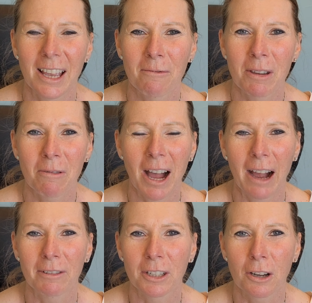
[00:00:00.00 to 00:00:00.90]
and we will
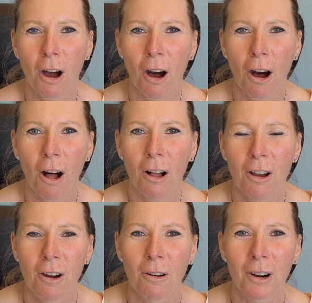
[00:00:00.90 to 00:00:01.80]
have to call
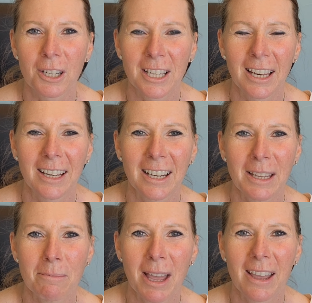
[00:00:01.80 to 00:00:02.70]
or send an
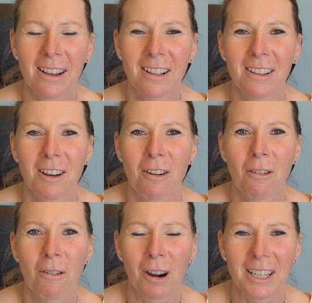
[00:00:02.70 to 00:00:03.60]
email
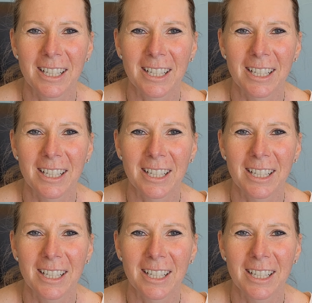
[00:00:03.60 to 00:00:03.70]
or a